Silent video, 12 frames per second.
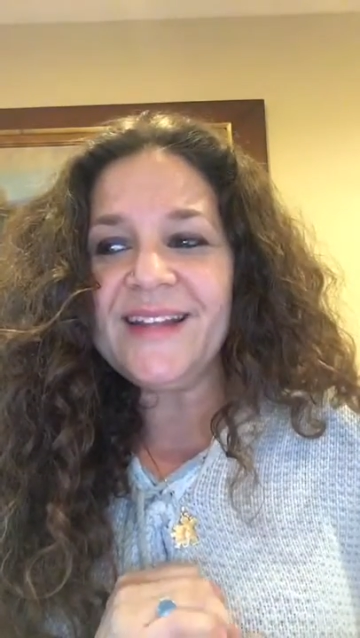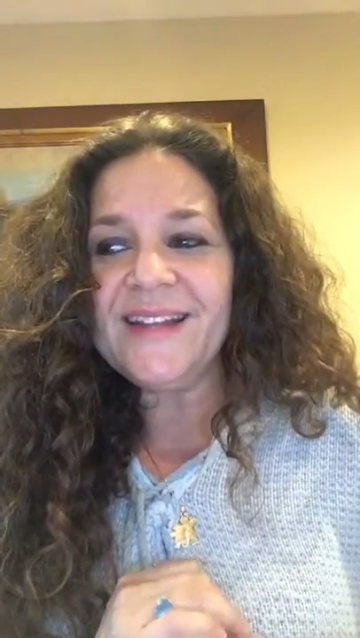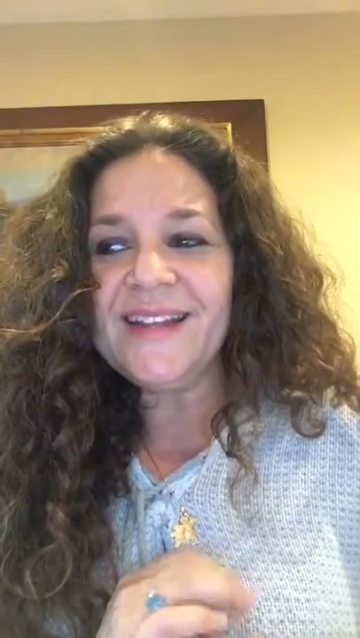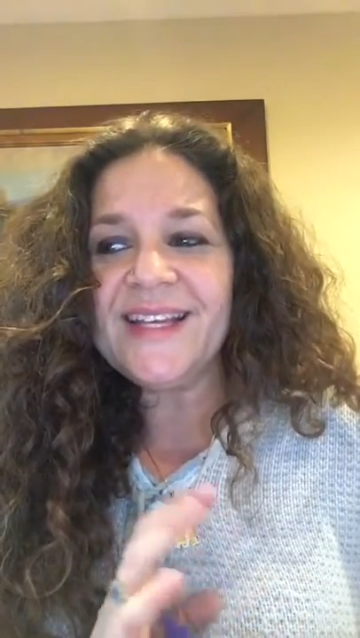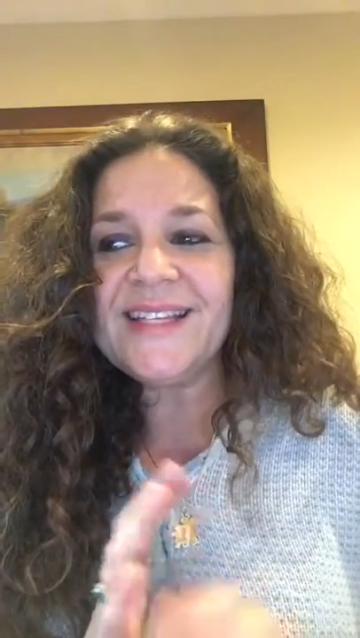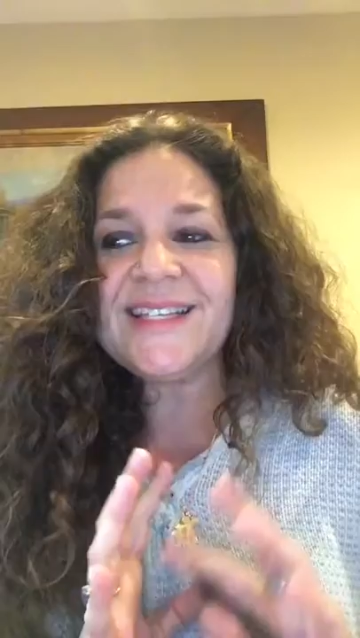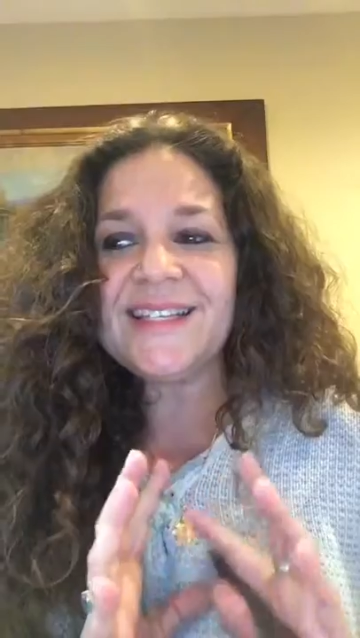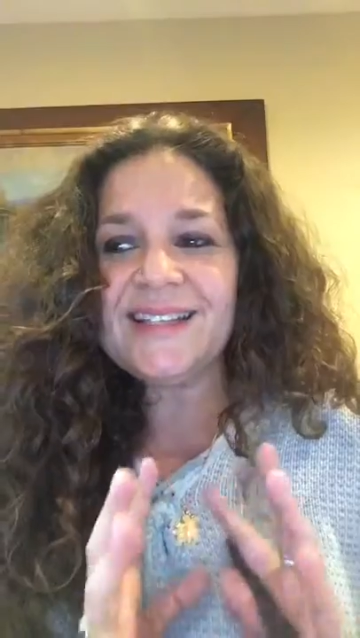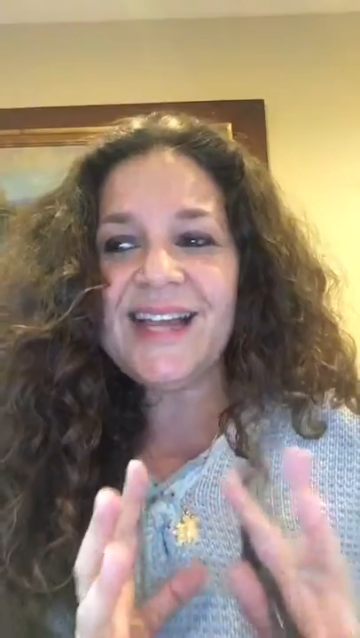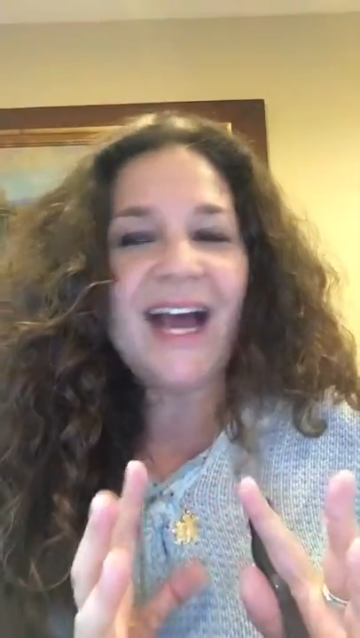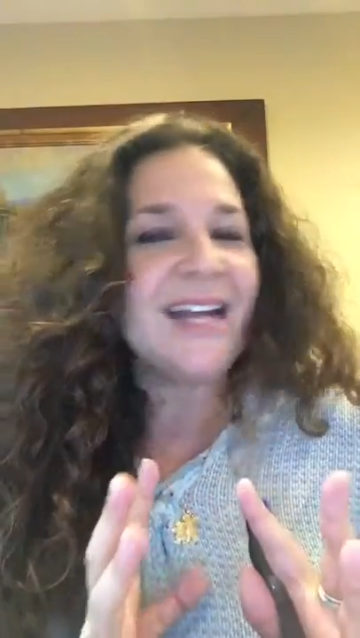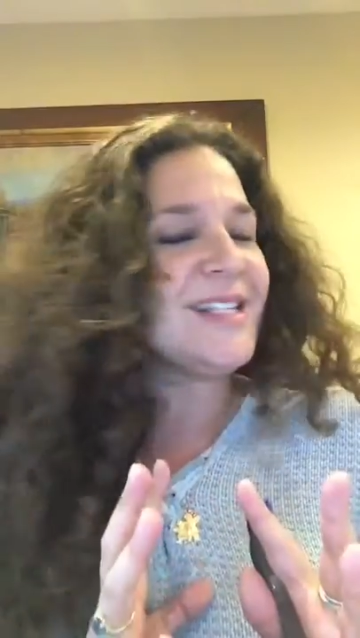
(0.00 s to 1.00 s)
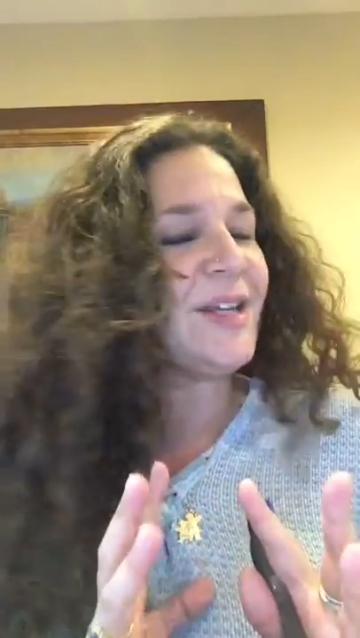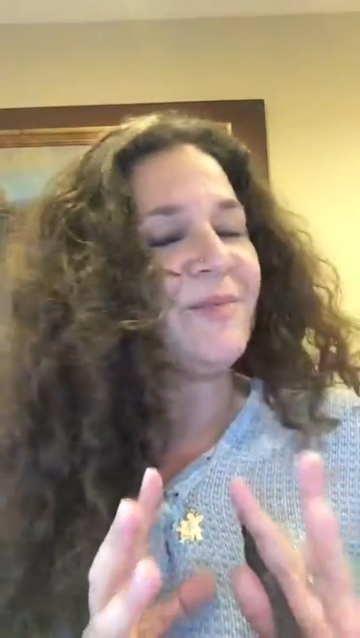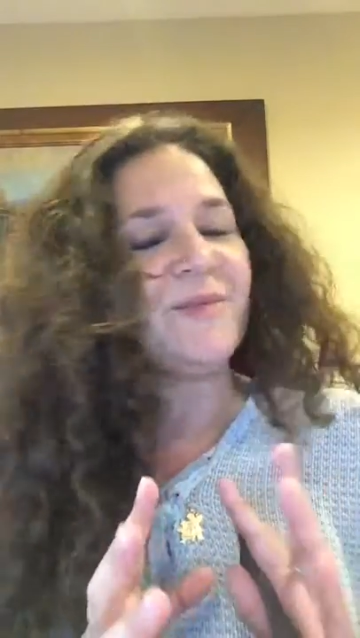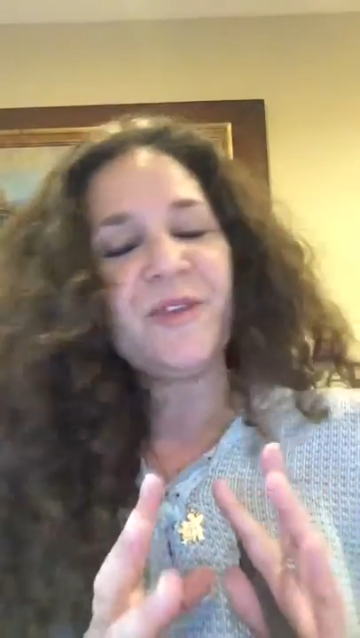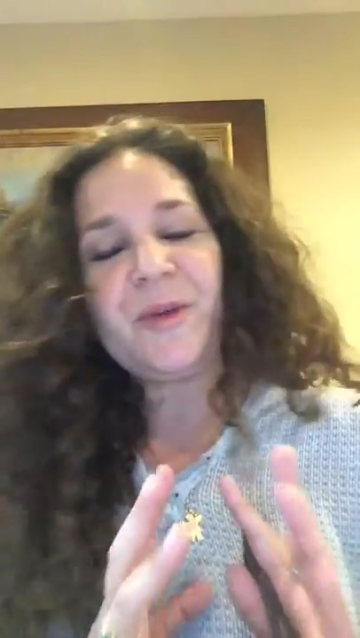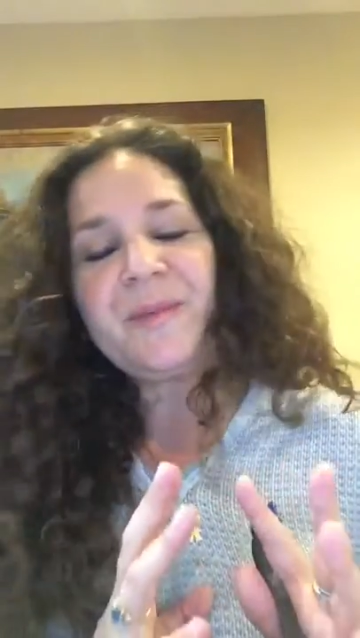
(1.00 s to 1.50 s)
this
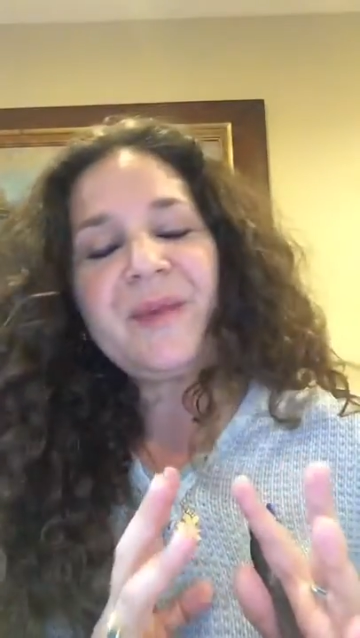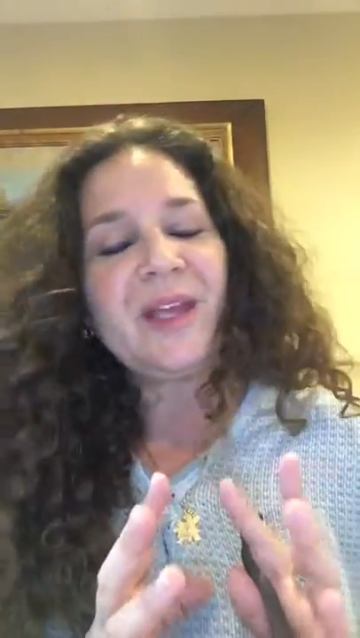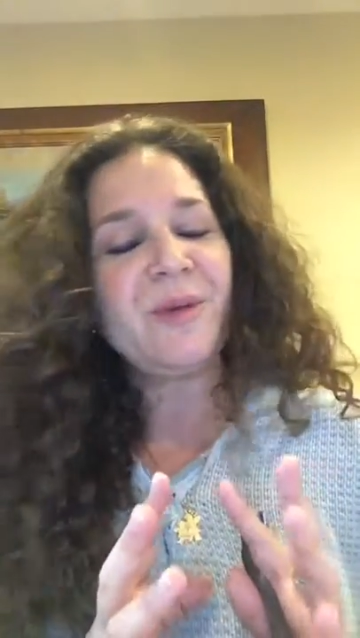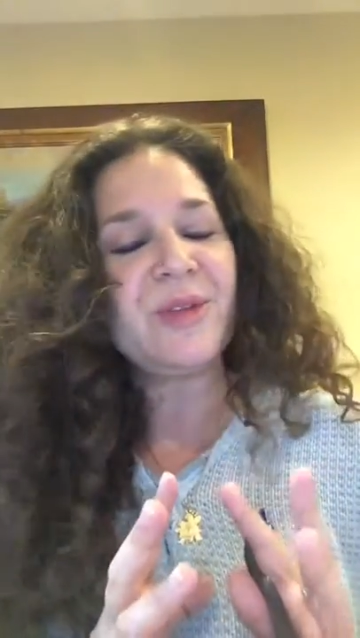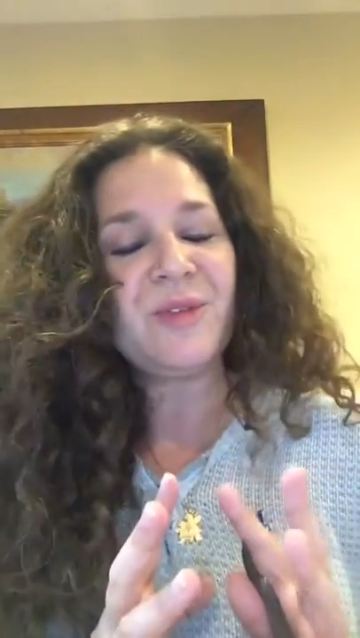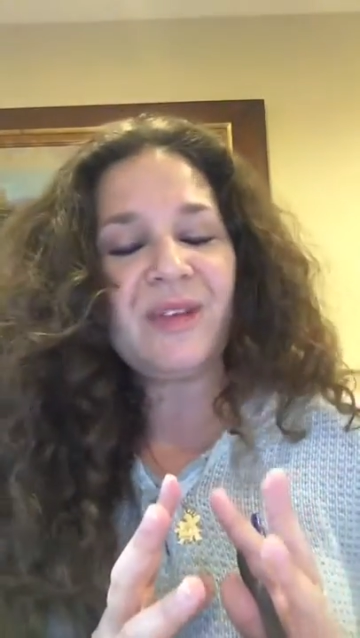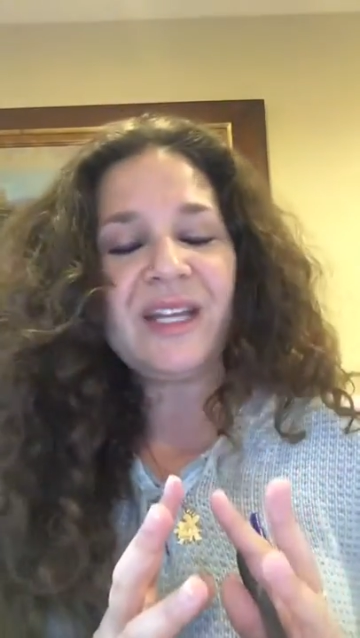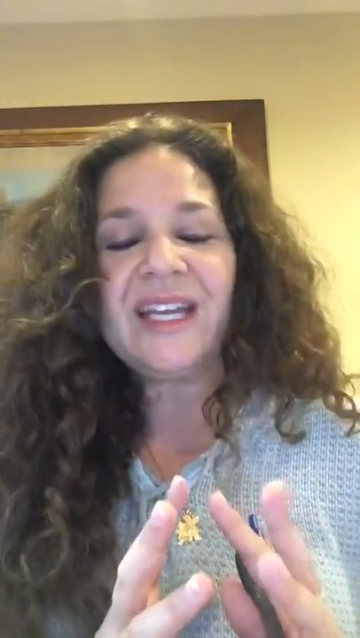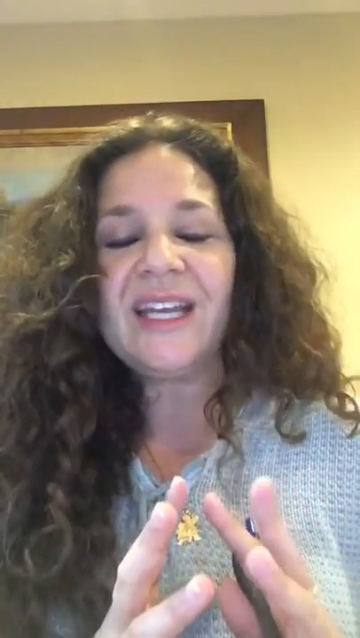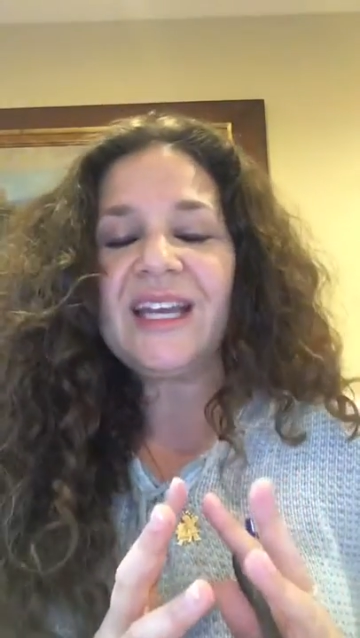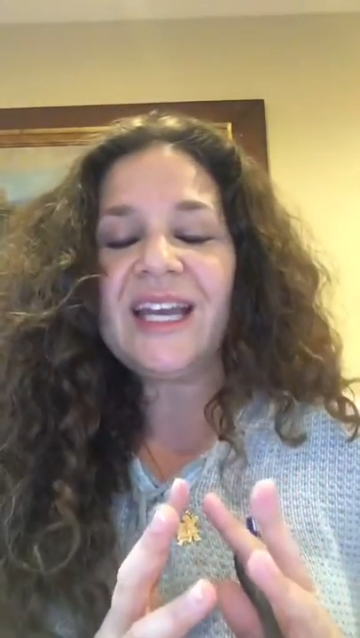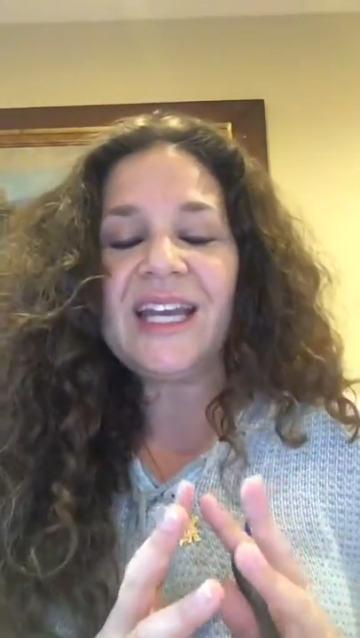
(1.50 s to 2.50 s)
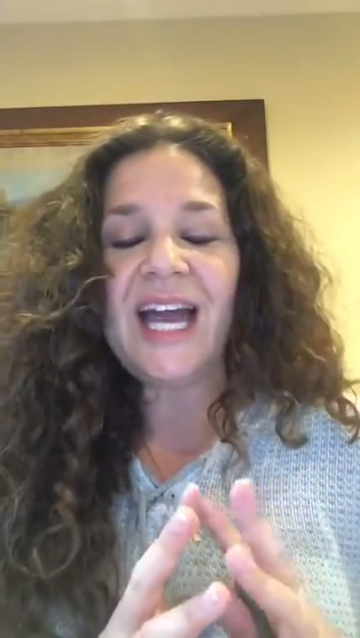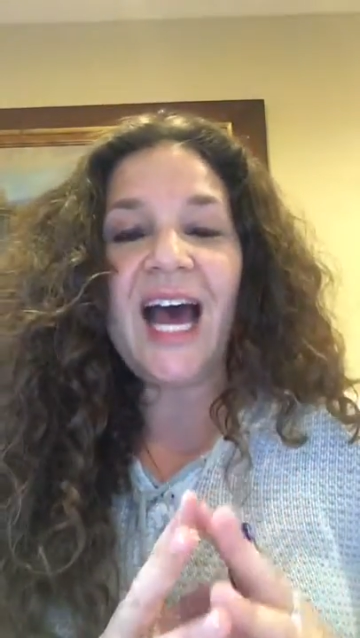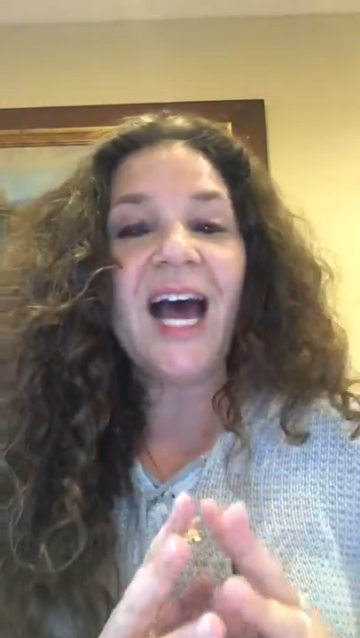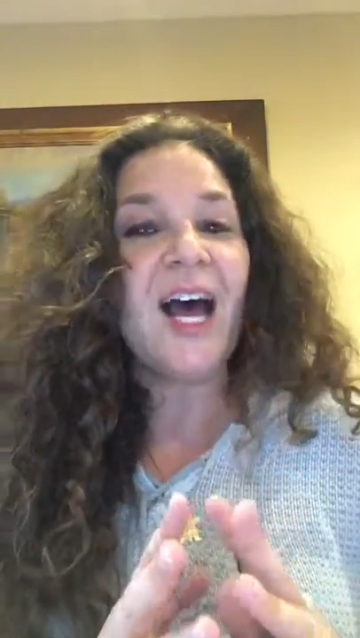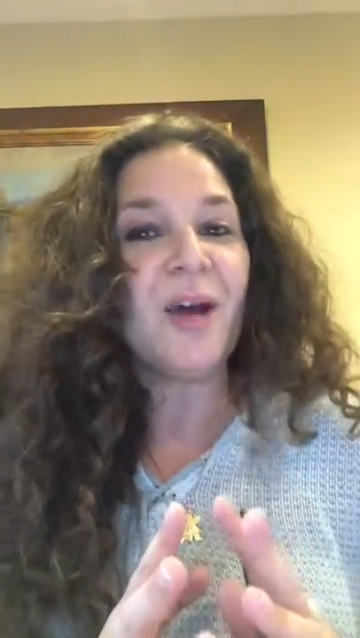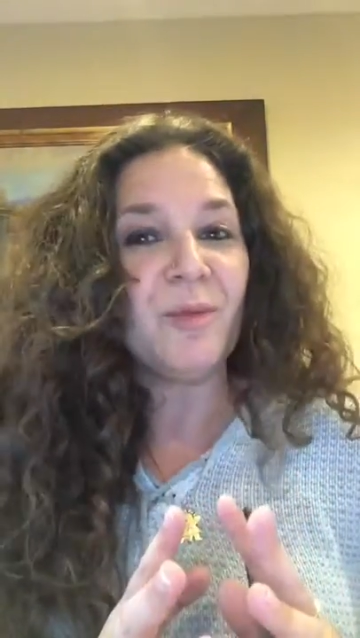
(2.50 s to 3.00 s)
concept for me was really an
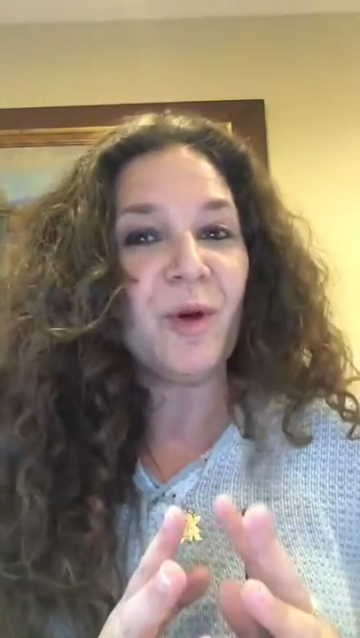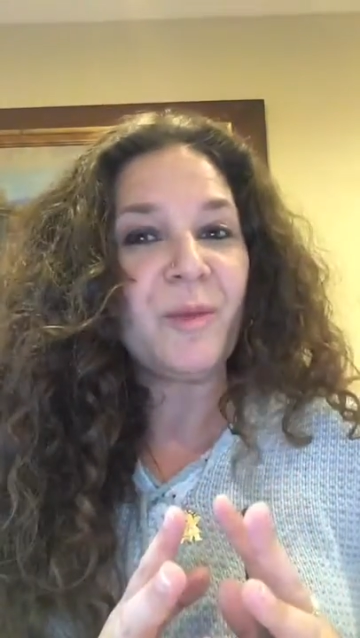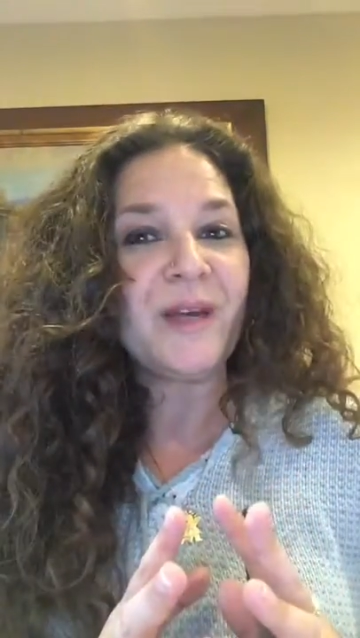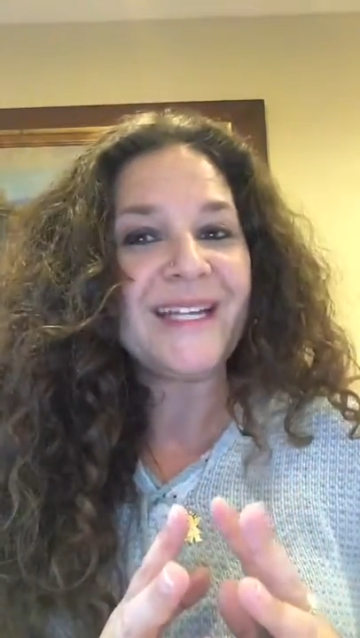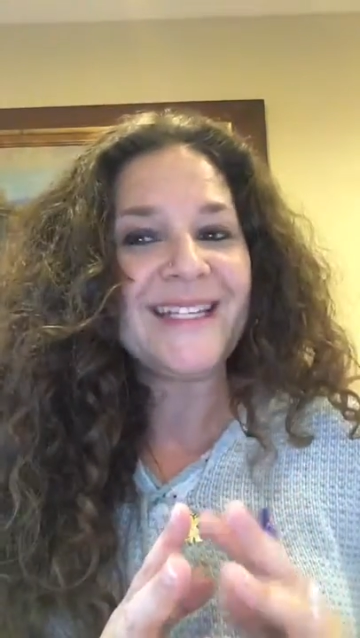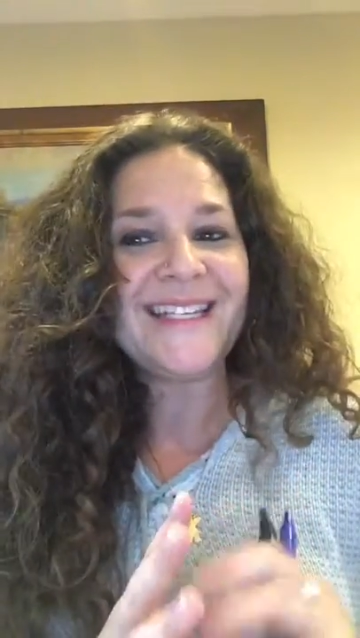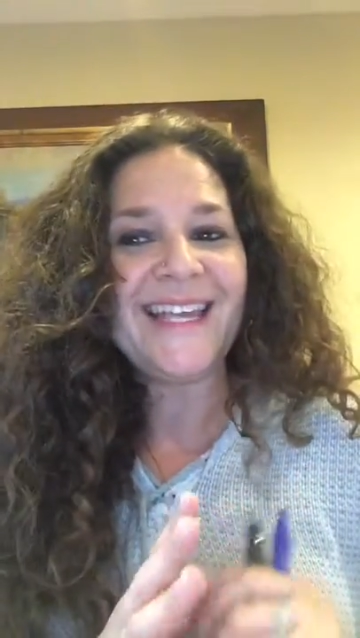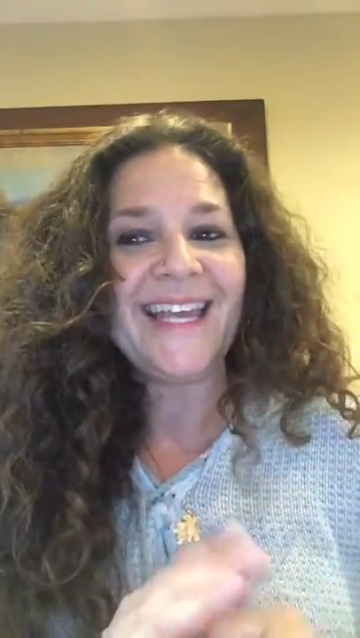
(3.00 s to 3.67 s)
aha moment.